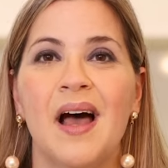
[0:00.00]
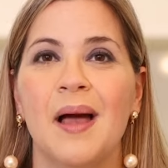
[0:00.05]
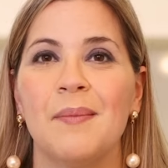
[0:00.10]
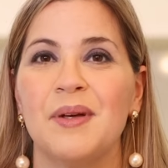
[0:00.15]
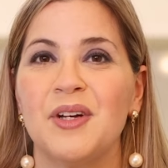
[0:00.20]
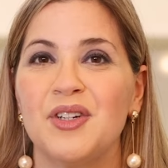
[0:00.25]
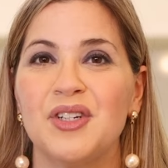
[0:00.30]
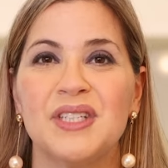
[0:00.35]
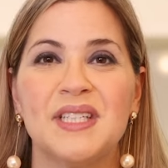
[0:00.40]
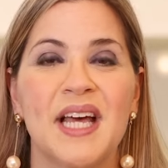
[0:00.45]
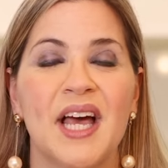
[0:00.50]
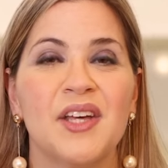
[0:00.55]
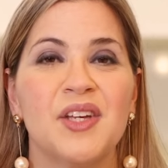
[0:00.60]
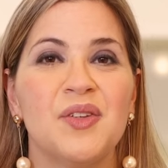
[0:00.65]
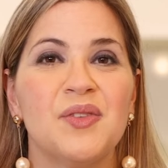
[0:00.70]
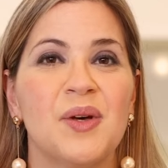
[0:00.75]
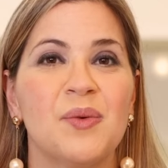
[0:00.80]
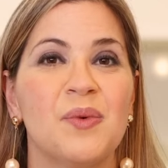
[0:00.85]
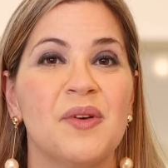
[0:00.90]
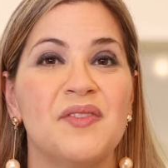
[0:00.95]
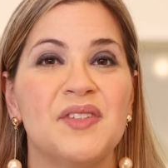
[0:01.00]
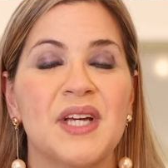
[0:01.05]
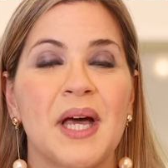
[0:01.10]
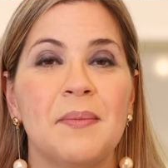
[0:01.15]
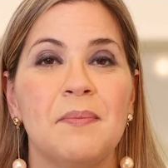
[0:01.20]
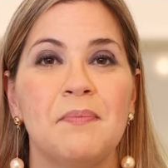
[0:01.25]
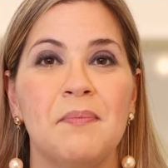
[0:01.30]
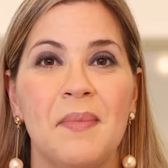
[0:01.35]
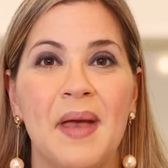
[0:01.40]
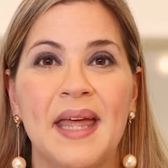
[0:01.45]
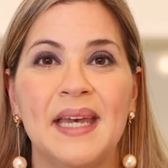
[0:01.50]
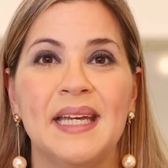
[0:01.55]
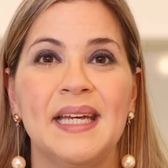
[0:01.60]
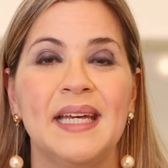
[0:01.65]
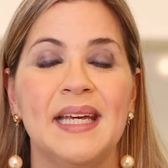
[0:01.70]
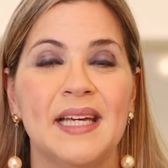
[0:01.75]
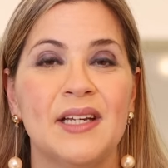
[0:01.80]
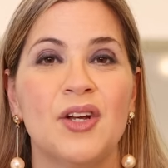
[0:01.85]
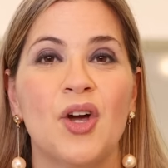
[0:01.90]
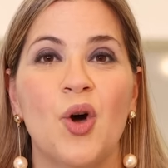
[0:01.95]
I'm here to tell you that we've done many
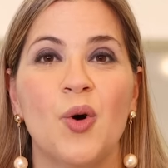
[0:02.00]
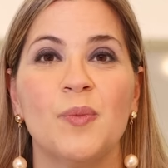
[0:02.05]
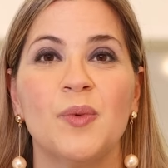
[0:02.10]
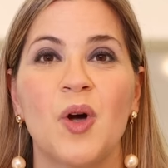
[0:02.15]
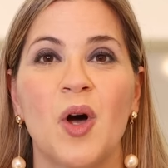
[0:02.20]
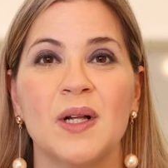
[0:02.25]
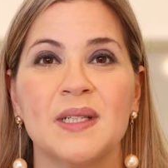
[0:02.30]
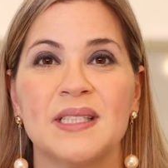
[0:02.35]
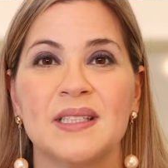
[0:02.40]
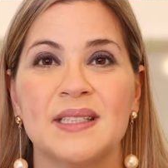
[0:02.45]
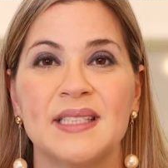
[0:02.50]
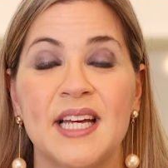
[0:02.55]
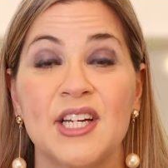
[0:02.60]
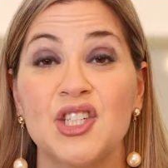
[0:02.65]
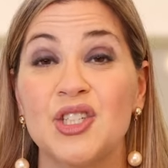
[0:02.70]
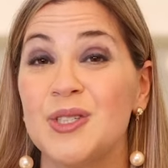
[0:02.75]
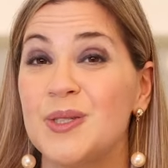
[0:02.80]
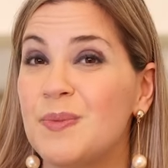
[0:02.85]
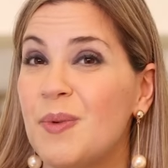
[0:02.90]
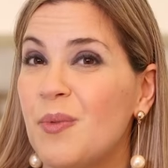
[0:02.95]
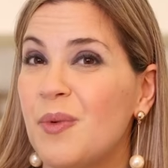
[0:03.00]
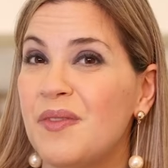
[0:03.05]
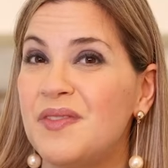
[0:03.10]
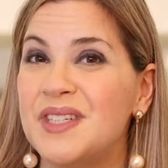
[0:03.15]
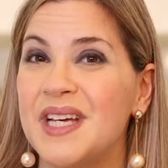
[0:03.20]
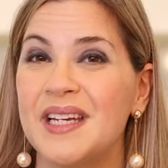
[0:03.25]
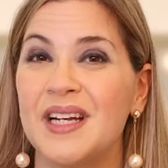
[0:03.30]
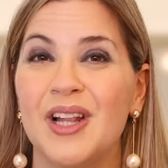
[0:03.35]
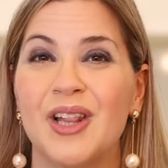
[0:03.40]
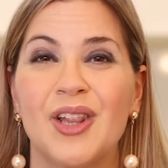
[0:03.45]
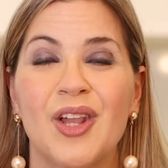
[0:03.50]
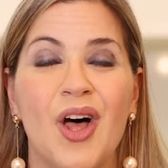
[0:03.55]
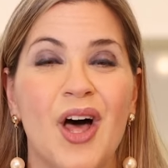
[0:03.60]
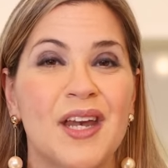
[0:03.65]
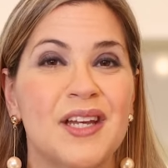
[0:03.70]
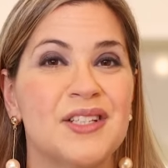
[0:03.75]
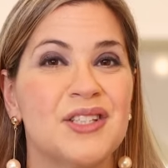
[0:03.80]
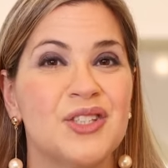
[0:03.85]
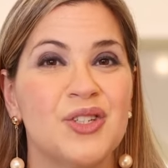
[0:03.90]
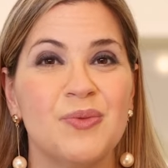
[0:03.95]
in home consultations, but we've done a
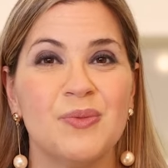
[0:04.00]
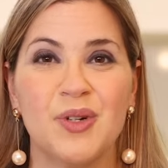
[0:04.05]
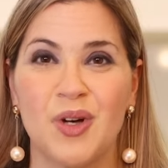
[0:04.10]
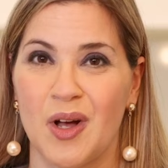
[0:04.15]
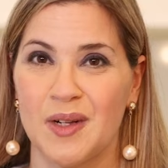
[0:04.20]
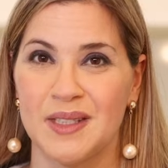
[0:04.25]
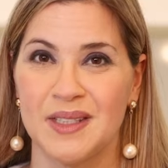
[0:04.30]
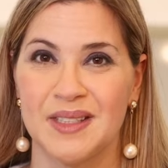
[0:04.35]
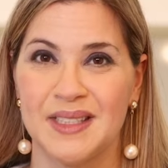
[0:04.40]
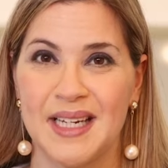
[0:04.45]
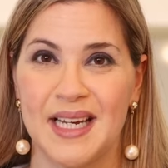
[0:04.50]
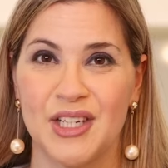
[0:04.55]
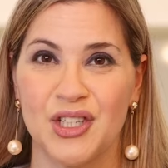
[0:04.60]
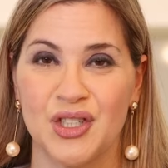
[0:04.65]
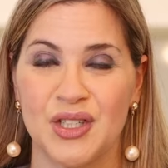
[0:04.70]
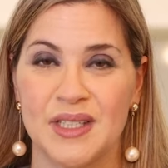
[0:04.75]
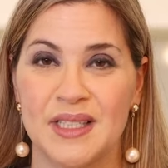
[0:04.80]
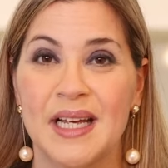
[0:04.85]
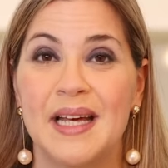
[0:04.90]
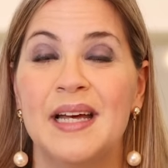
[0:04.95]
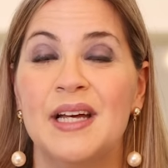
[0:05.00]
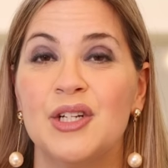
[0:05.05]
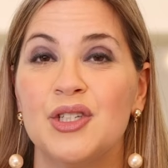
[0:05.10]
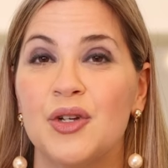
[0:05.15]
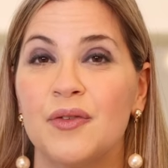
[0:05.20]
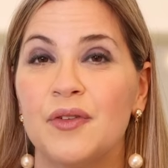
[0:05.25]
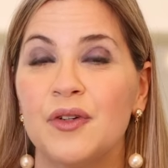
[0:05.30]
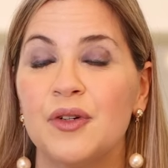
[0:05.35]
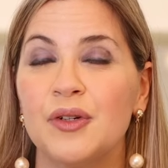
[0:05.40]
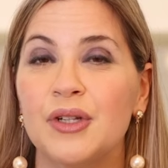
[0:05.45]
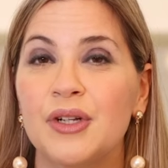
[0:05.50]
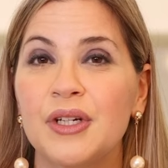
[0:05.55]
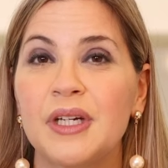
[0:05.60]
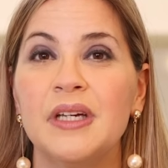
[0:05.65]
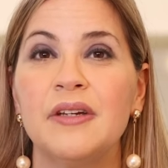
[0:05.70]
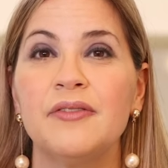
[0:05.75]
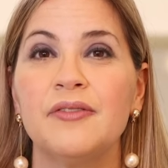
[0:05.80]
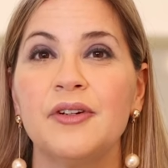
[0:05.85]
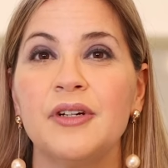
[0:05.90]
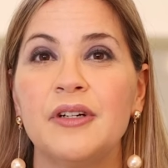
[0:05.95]
lot of Zoom consultations. So if you're
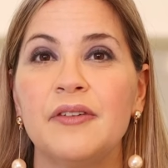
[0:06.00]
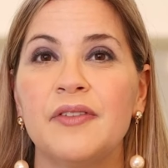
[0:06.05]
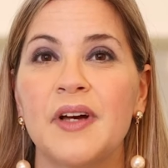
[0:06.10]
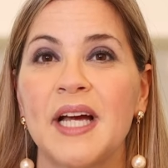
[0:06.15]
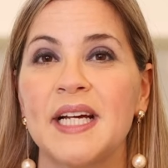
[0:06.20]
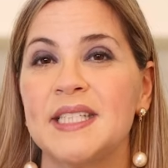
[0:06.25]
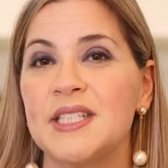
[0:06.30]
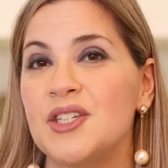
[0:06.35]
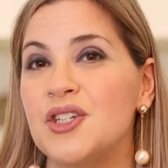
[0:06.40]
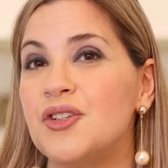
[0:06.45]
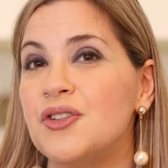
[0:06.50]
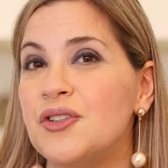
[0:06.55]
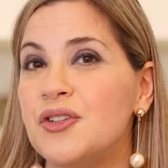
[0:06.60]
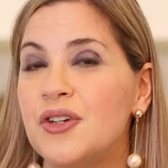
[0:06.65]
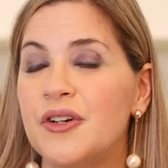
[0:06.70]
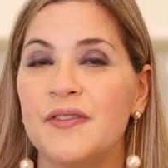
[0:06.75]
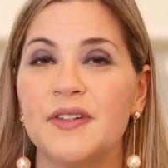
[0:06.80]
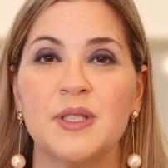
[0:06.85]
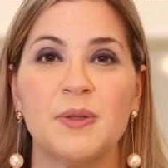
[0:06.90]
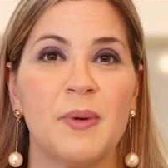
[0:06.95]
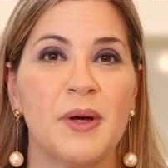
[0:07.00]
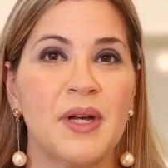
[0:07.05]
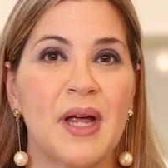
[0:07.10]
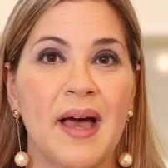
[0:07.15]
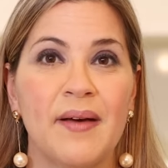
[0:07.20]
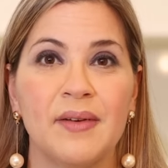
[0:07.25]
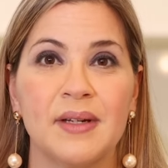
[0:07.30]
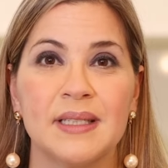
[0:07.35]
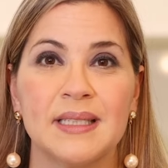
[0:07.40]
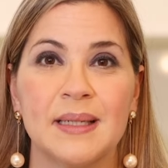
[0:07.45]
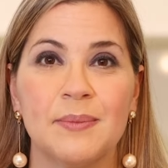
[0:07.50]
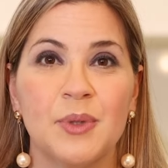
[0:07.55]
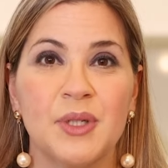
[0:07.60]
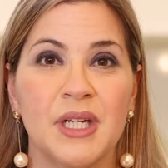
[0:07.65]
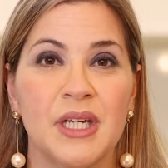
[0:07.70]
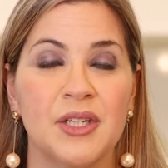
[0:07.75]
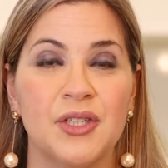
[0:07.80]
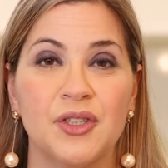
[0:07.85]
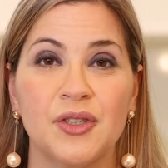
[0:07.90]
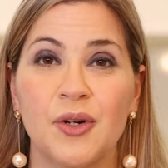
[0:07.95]
looking for advice and you're nervous about having
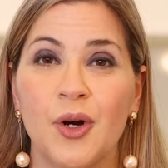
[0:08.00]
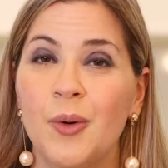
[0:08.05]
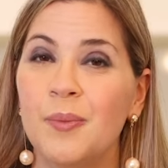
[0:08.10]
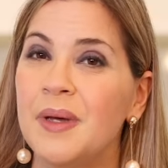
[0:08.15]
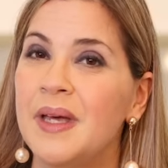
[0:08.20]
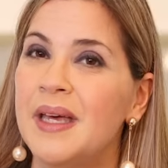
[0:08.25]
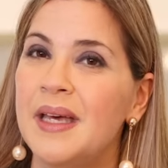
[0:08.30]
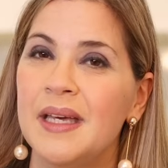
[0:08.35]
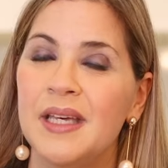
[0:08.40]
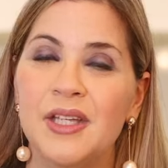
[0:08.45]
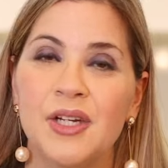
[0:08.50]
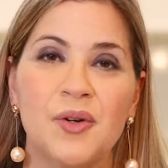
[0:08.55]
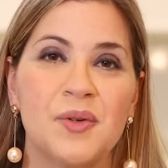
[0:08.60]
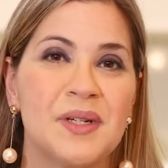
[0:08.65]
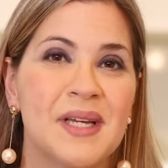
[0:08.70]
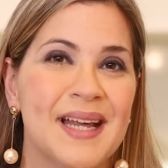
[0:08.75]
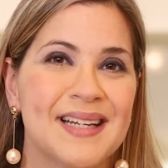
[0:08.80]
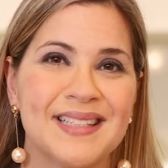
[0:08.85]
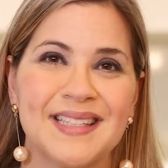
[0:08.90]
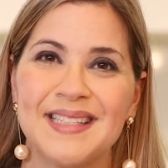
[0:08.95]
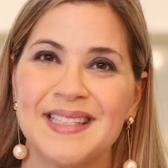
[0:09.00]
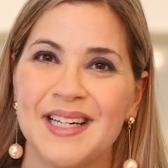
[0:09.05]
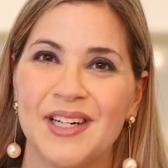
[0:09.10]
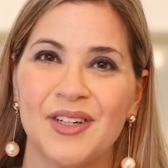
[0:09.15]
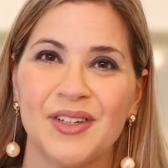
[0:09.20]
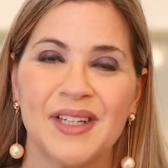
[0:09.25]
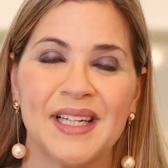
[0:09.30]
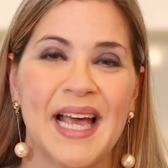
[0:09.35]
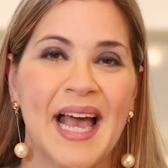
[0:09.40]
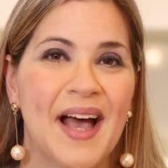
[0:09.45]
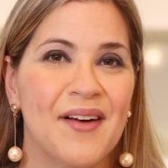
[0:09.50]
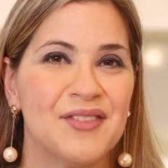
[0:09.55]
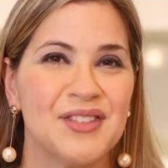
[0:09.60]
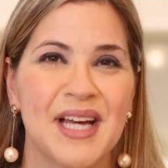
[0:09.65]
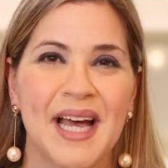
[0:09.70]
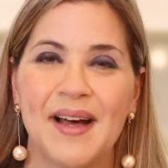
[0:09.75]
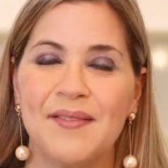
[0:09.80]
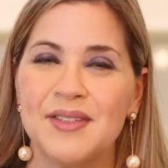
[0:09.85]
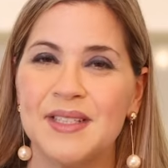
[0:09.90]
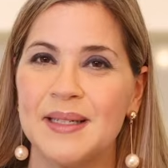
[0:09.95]
someone in your home, you don't necessarily have
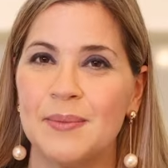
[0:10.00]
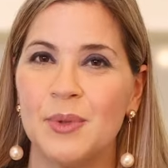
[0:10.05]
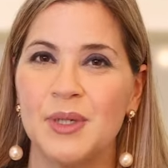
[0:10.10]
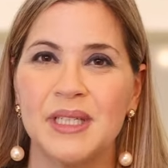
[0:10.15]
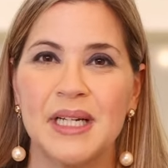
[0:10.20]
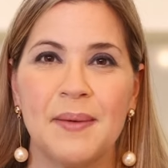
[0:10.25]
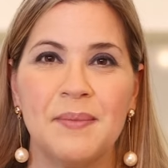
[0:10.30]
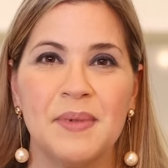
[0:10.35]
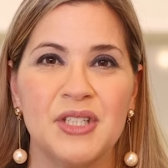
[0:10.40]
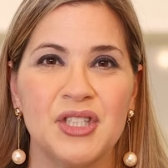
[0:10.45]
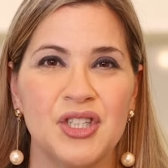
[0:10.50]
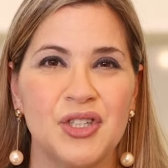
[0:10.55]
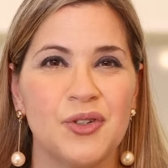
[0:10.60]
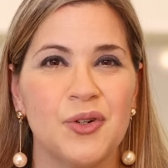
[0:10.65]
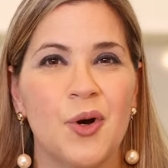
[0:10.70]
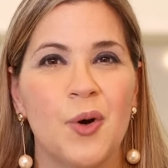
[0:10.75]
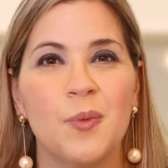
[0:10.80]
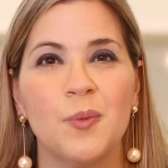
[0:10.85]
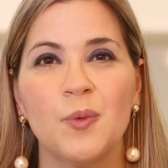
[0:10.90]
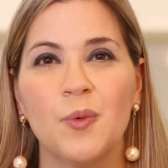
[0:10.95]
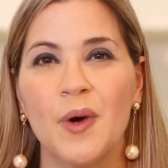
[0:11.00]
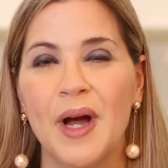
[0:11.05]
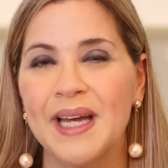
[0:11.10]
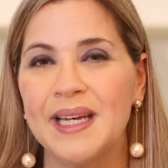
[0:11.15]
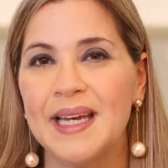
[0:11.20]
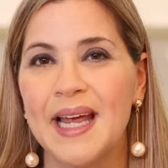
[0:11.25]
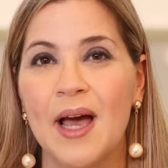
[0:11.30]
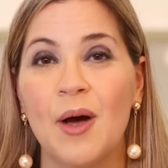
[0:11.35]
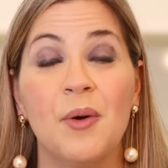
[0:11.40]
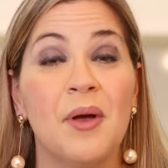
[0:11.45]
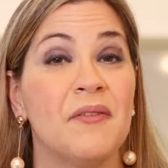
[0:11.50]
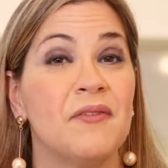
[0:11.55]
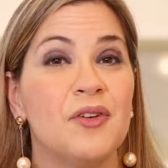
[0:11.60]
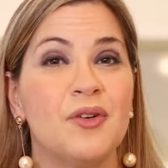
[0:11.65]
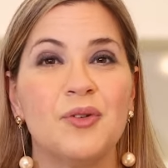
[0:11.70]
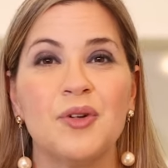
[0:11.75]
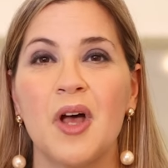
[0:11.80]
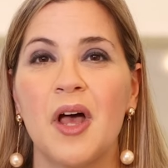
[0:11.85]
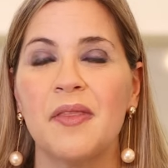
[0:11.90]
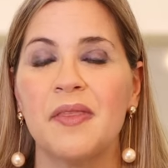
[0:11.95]
to have someone come into your home right now if
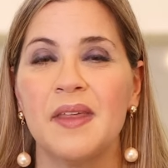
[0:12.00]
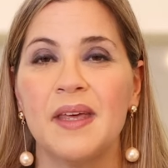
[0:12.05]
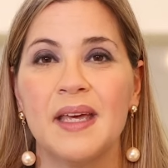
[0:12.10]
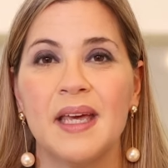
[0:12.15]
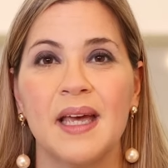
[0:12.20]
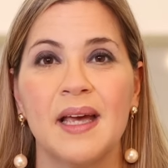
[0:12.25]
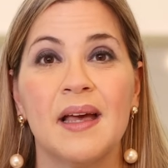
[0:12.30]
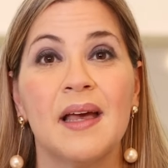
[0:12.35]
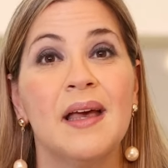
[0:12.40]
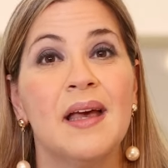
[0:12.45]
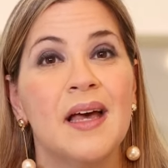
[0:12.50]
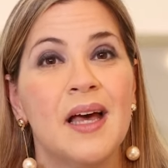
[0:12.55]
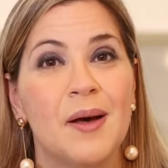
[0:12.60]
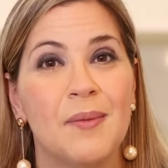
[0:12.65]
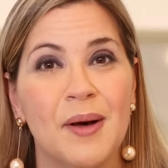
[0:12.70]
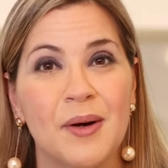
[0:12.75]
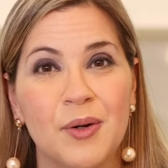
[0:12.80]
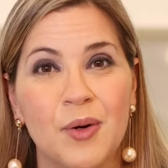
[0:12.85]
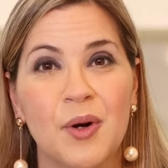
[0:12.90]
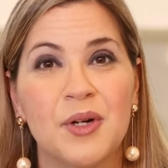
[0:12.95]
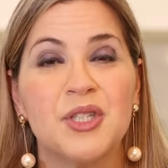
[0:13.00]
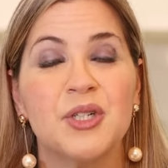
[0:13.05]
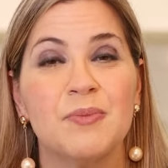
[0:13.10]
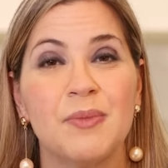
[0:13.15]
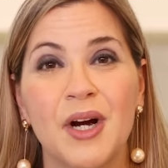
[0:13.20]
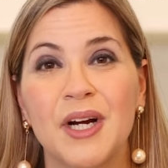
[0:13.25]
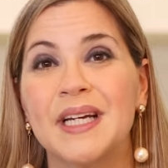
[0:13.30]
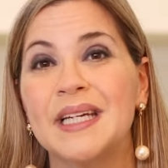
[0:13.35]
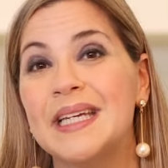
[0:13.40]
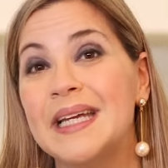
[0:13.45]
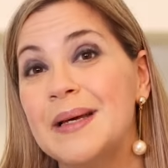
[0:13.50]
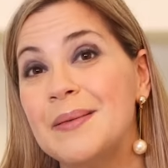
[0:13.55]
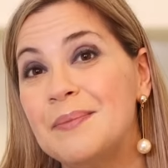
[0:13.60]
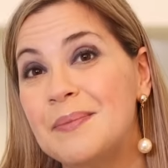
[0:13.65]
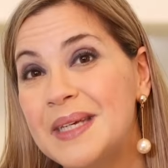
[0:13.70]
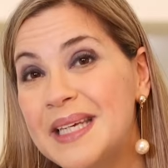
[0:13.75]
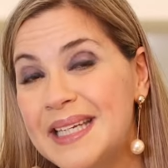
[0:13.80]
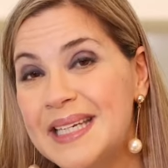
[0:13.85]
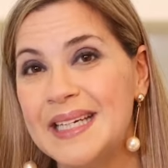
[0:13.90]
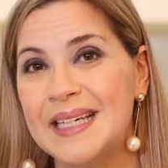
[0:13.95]
you're not thinking about going to market
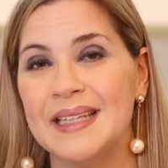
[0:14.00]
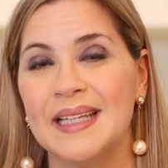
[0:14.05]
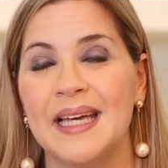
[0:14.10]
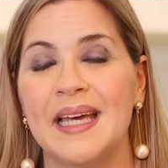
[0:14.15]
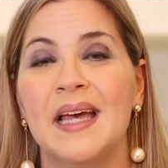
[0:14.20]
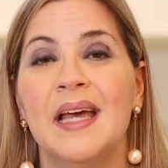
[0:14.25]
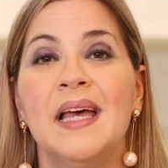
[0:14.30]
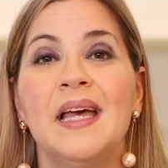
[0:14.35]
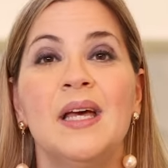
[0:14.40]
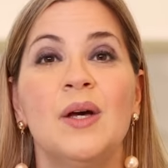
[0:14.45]
immediately.